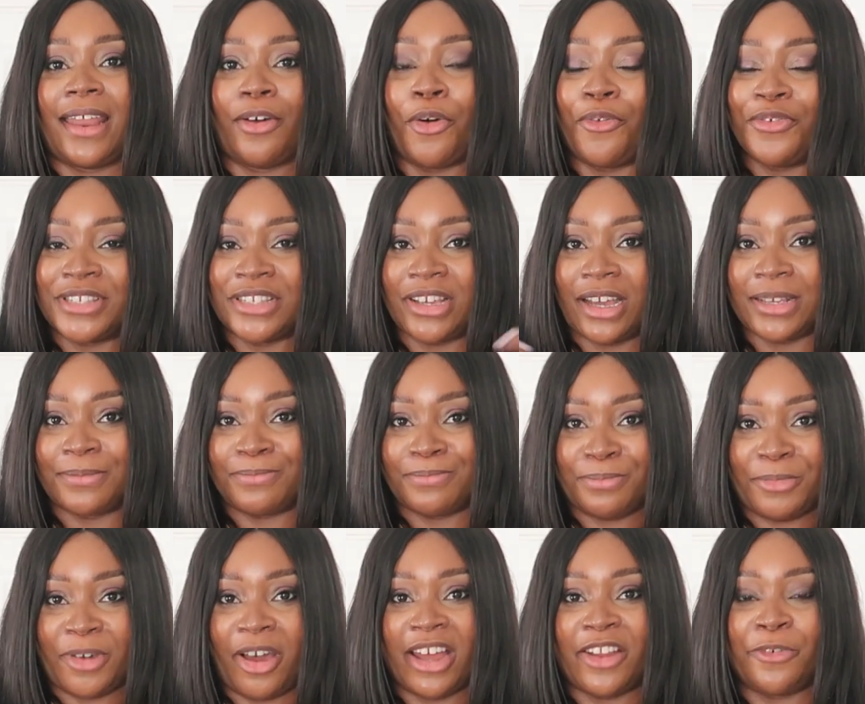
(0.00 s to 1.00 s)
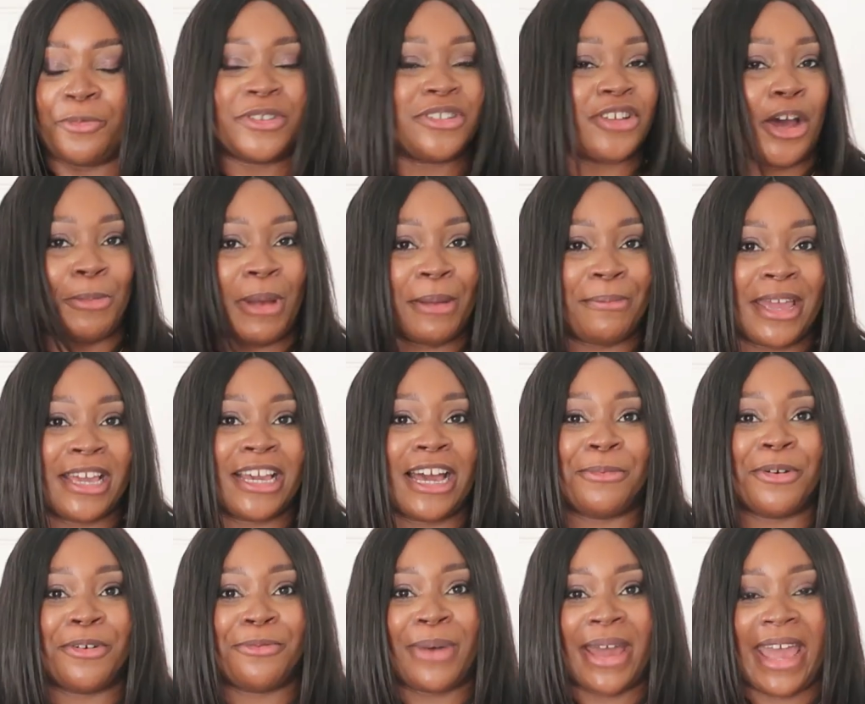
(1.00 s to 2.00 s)
And obviously I kind of styled my
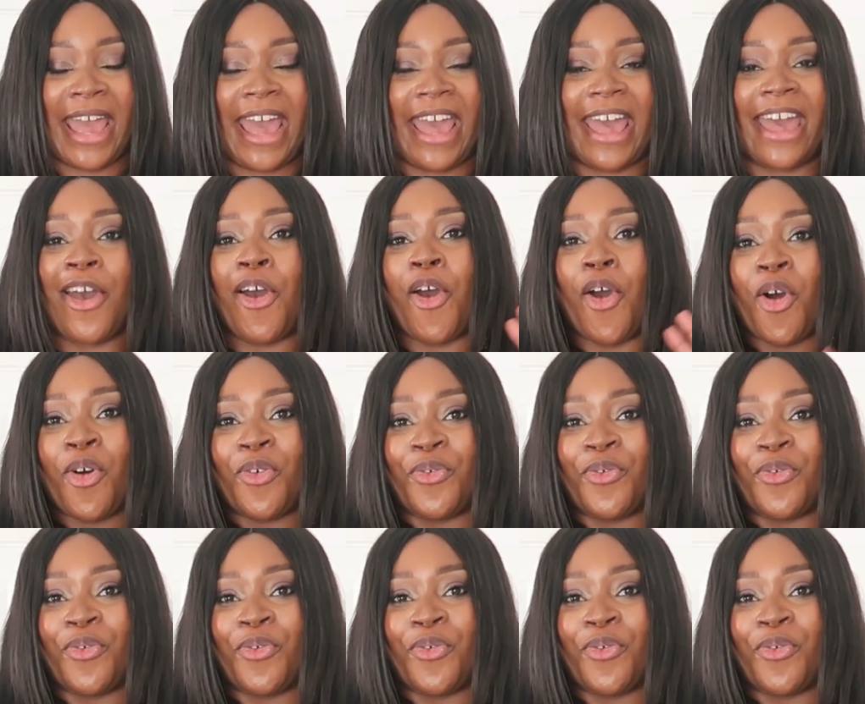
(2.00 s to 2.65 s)
makeup and my hair